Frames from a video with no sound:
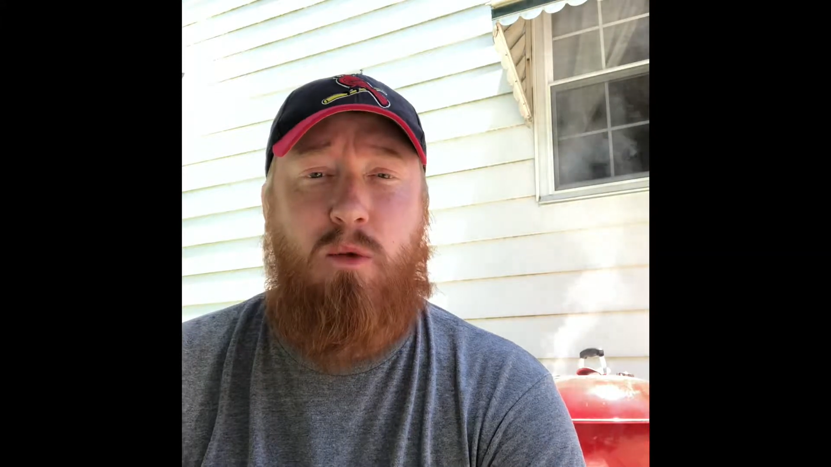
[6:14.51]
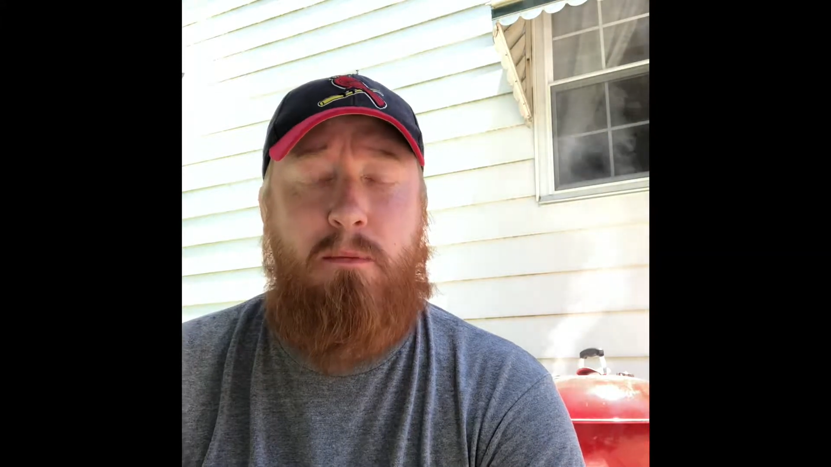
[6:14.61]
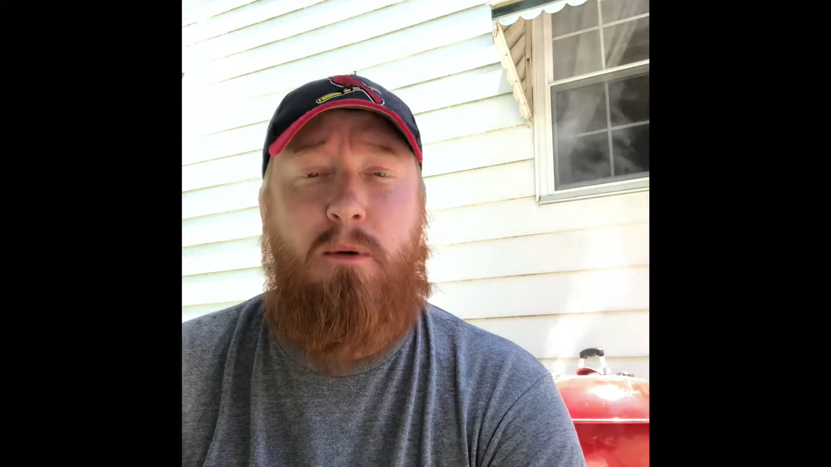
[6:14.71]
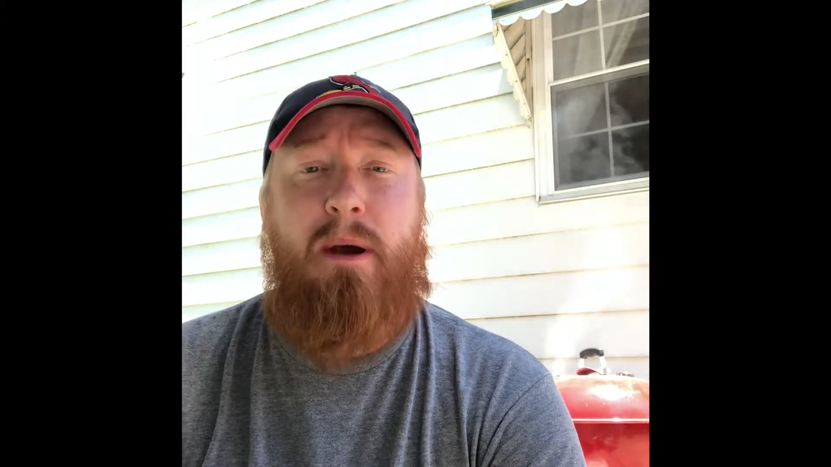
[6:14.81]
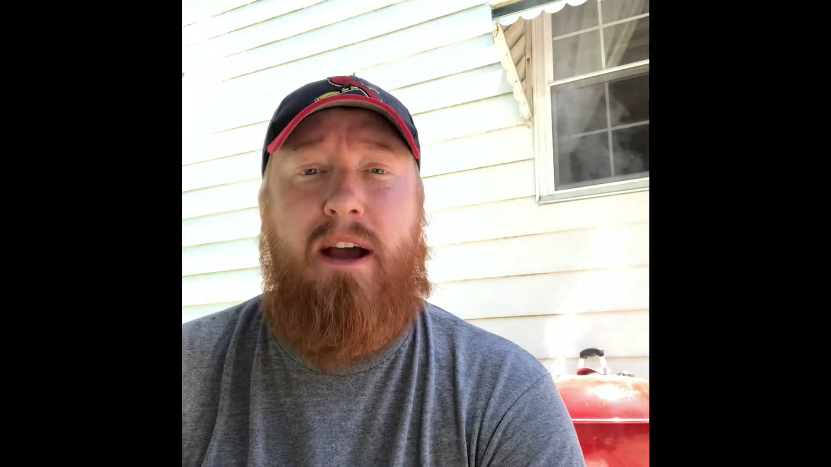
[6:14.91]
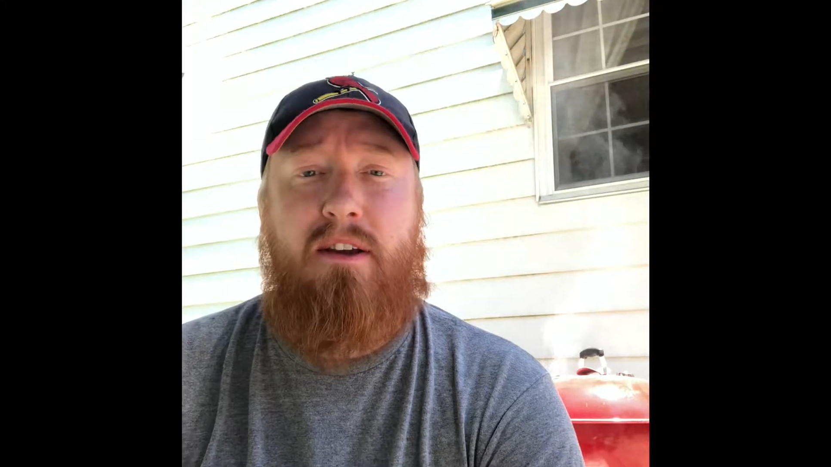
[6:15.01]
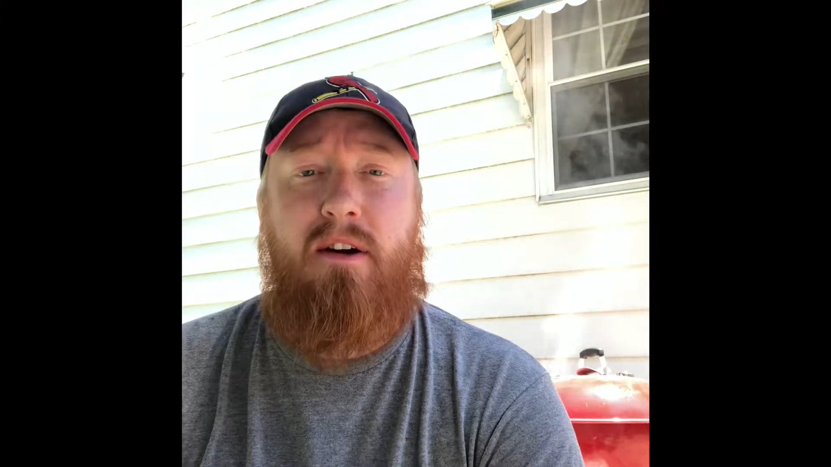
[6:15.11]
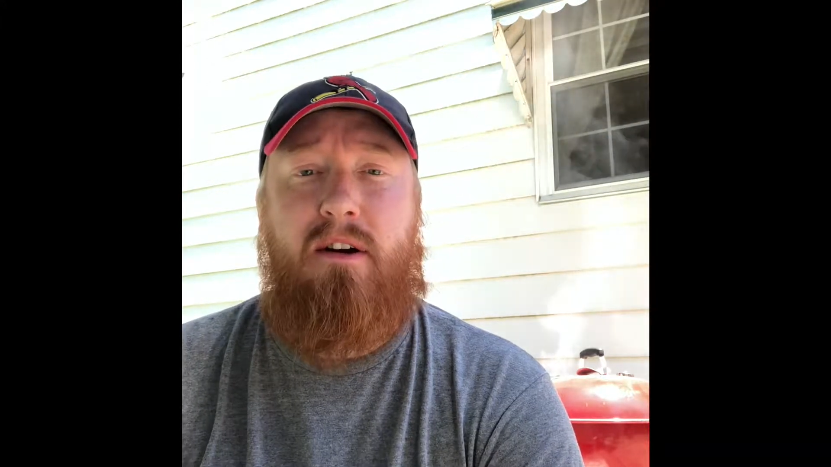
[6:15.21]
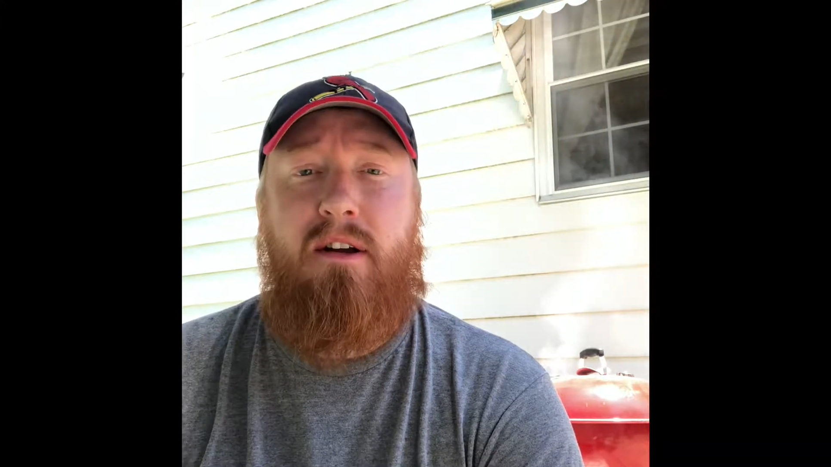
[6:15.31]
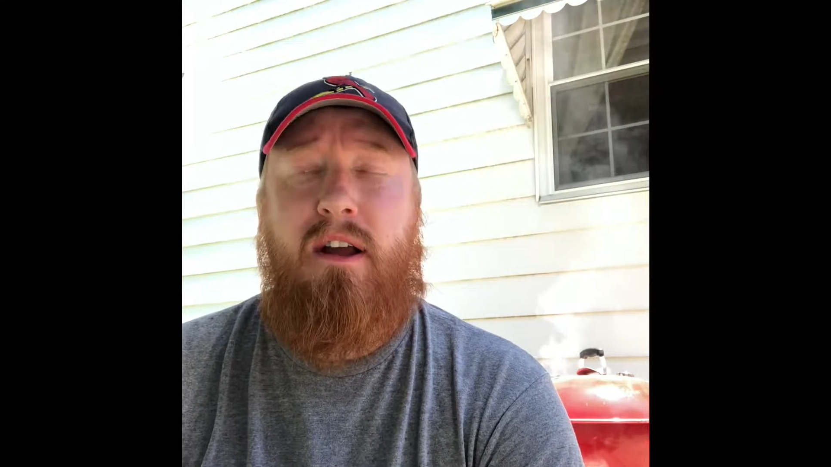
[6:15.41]
1 more
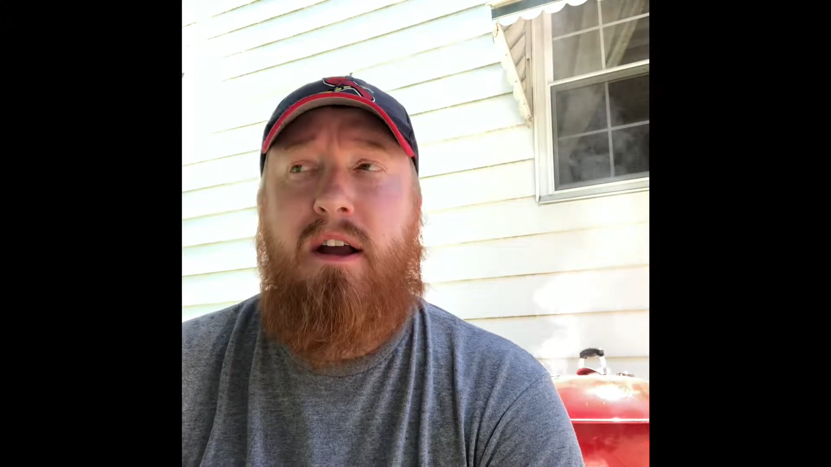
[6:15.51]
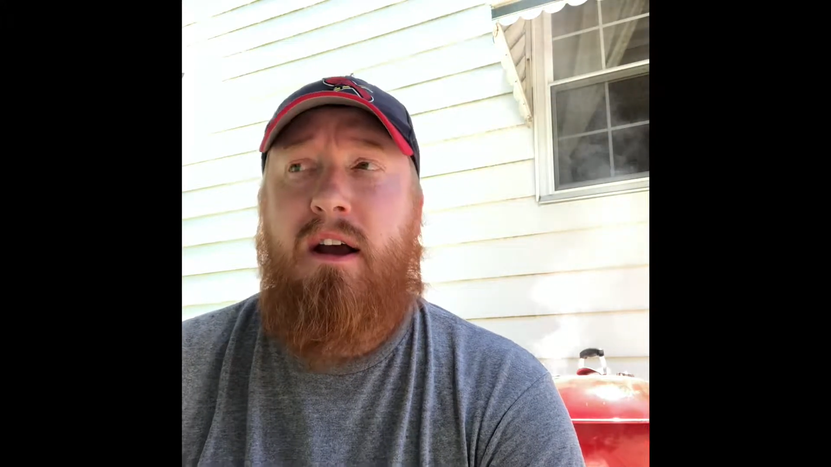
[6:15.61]
backyard,